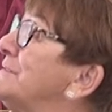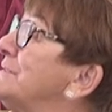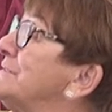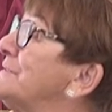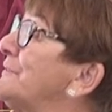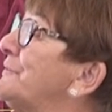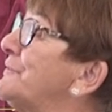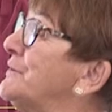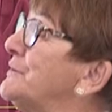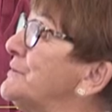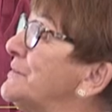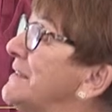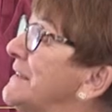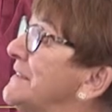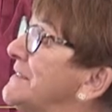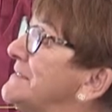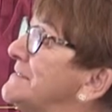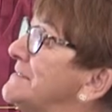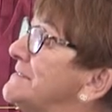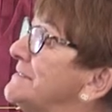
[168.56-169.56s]
there's a few
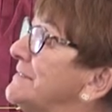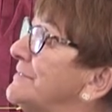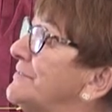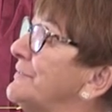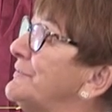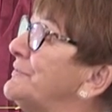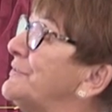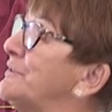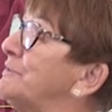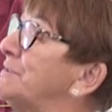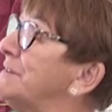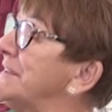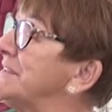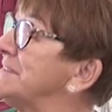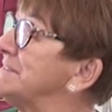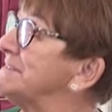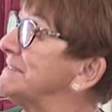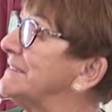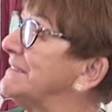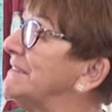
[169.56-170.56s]
things
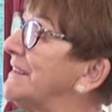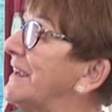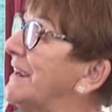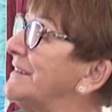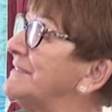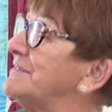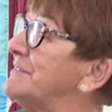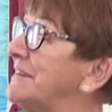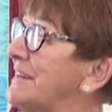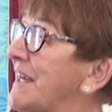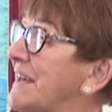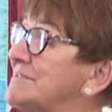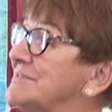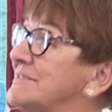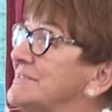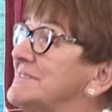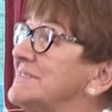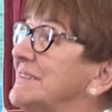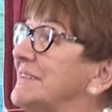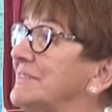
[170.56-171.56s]
in there,
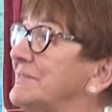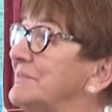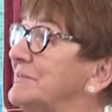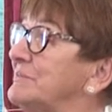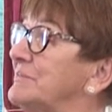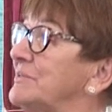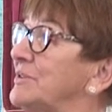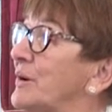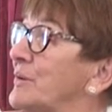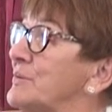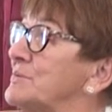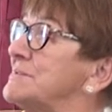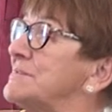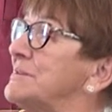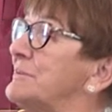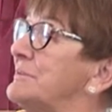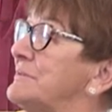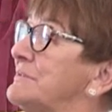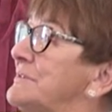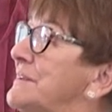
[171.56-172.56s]
letters and notes that were